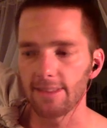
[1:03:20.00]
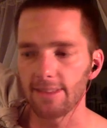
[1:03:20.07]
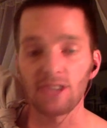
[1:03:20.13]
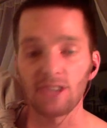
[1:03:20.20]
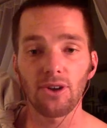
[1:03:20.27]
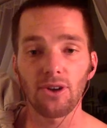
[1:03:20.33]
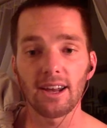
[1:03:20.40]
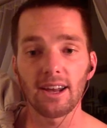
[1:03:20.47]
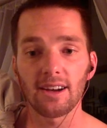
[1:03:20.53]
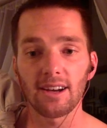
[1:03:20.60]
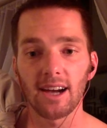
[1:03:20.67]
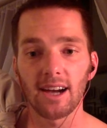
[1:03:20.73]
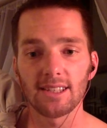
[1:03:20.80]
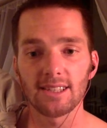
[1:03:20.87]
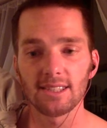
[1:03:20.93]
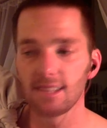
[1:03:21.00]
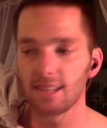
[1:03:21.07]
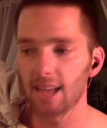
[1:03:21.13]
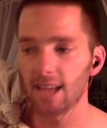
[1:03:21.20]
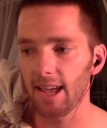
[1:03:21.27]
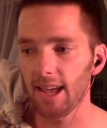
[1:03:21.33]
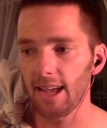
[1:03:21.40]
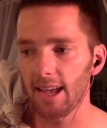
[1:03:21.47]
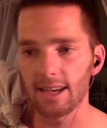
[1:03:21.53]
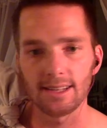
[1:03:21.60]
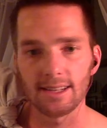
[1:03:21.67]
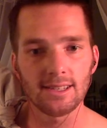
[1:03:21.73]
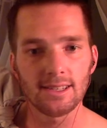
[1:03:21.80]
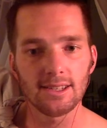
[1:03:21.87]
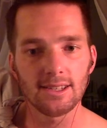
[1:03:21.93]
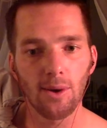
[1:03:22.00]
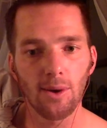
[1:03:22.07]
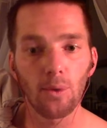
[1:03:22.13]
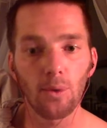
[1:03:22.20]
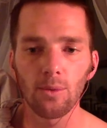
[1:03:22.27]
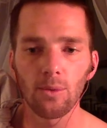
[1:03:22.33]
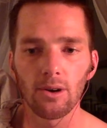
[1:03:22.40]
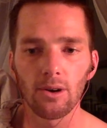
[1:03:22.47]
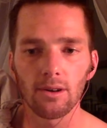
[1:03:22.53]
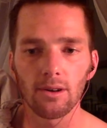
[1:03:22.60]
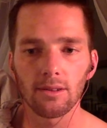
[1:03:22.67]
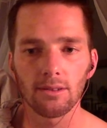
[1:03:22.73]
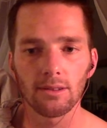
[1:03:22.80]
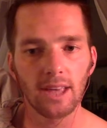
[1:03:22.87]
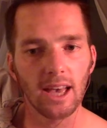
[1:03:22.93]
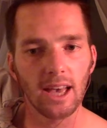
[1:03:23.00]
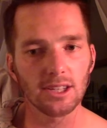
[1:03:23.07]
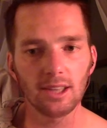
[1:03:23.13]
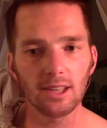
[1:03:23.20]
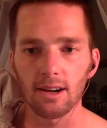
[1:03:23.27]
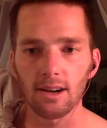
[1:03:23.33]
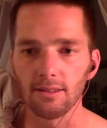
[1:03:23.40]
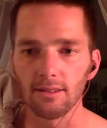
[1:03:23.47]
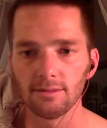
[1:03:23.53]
thanks for hanging out, guys, and we will catch you later.